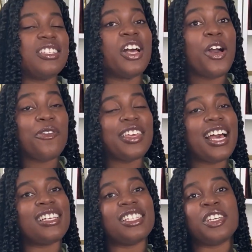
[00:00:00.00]
So hopefully
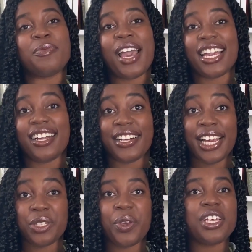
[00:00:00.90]
I'll see you back here
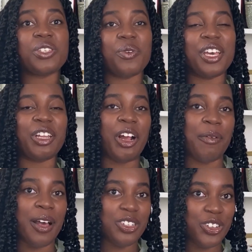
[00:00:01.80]
next week so we can learn
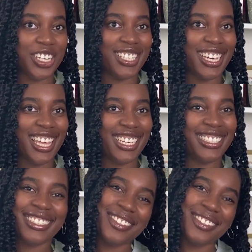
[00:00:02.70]
about strings together.